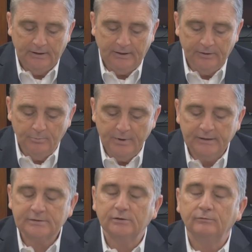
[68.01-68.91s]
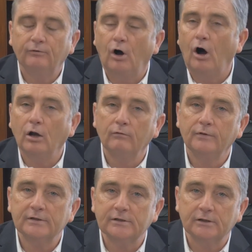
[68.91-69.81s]
In the midst of all of
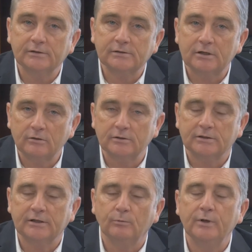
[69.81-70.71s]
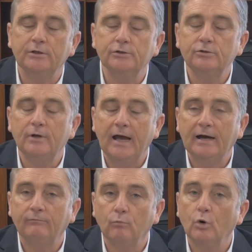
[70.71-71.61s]
this uncertainty, we do
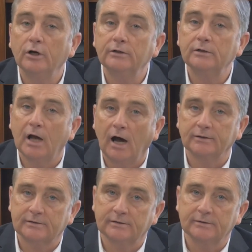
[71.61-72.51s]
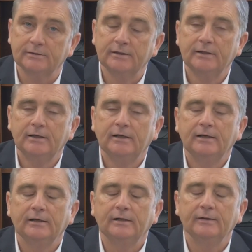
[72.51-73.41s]
have one constant,
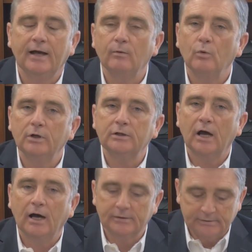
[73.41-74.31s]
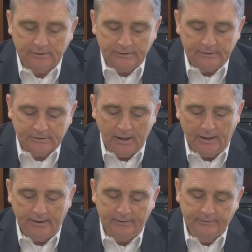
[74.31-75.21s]
and that one constant is
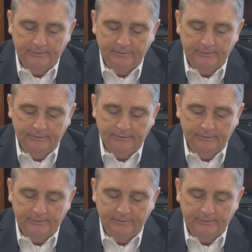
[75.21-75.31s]
God.